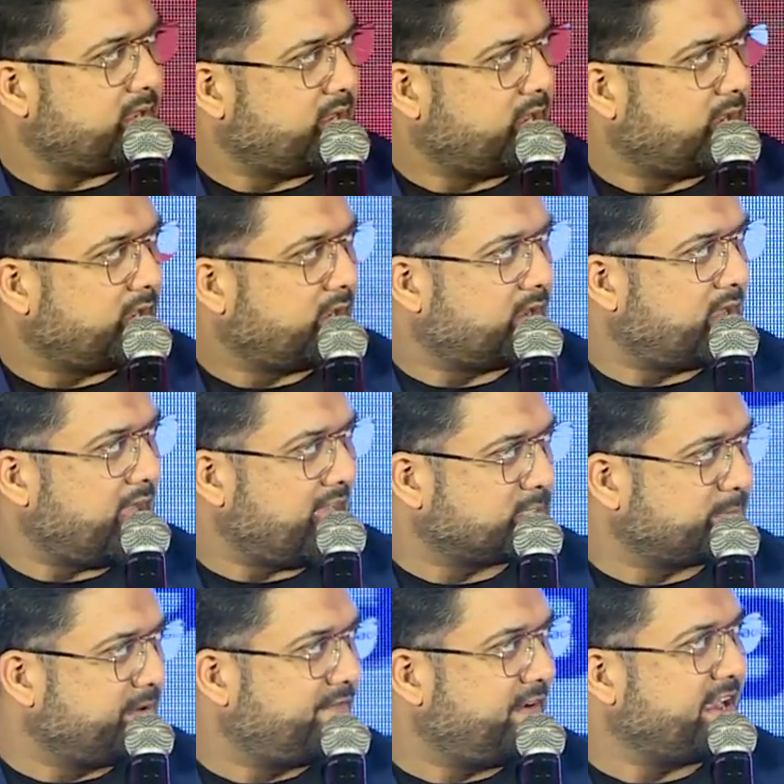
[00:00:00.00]
has
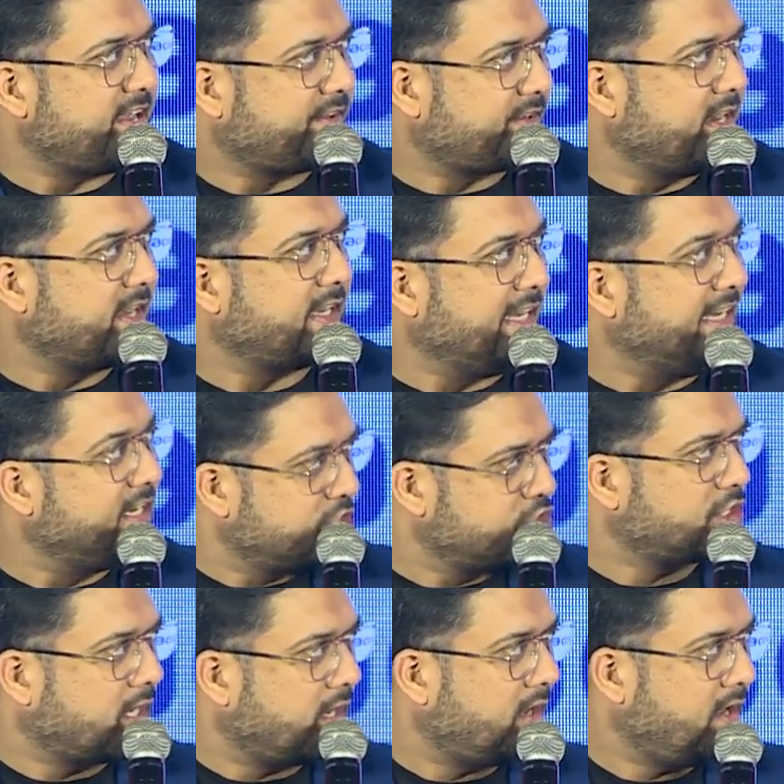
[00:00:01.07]
been very critically
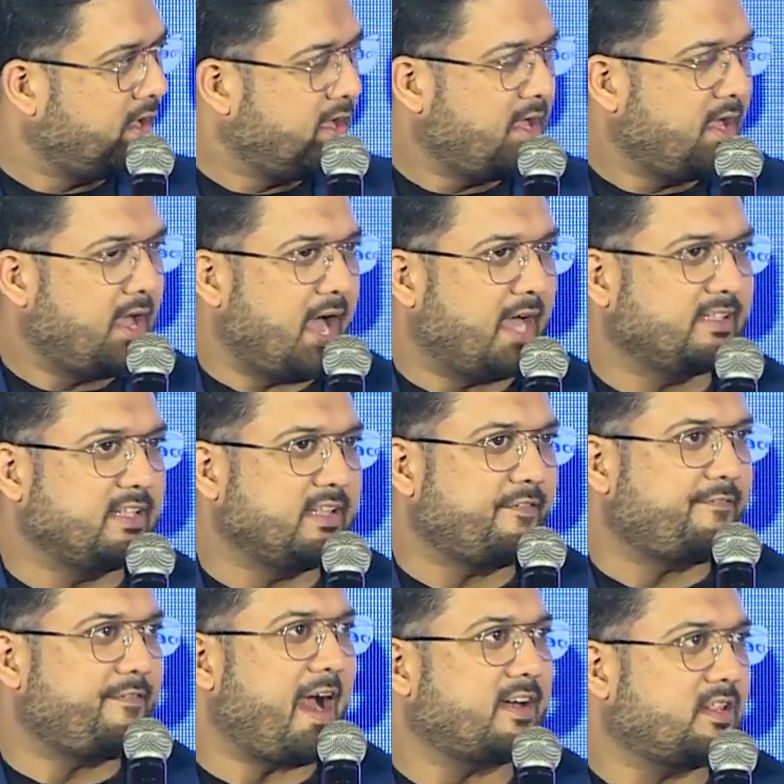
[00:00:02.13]
digital, right, I think the
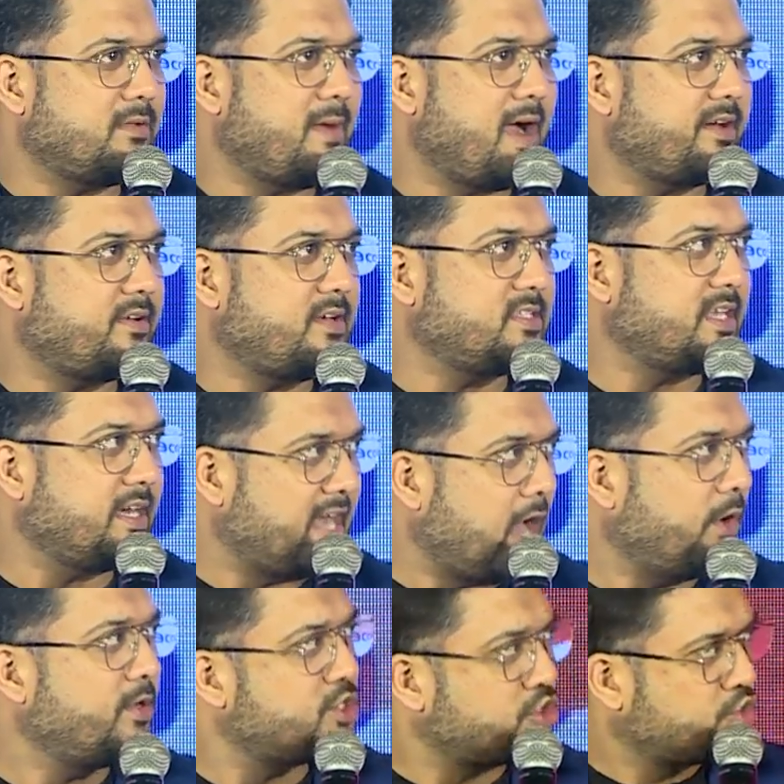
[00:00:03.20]
fact of the matter is that now
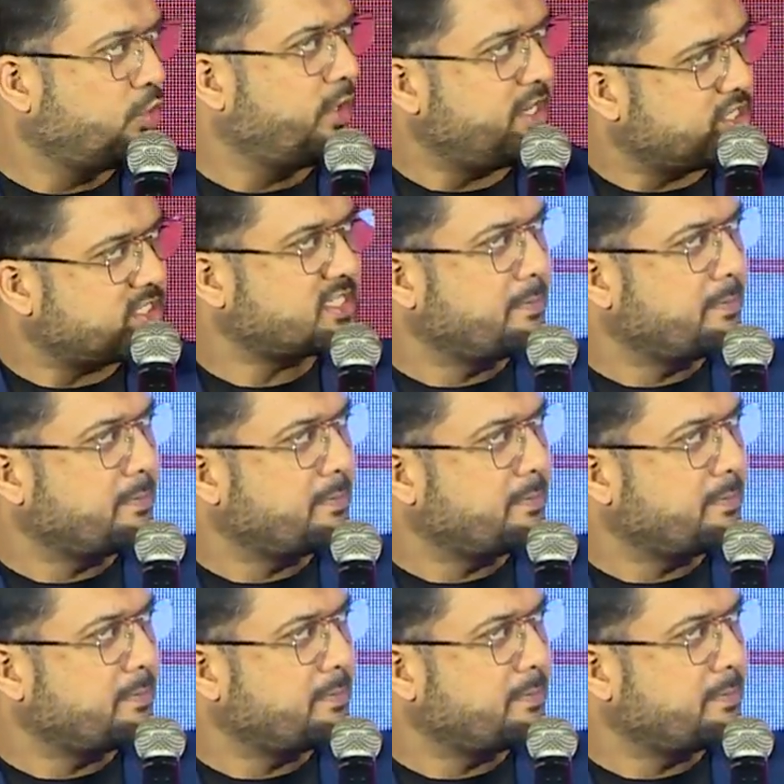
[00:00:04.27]
it's truly just a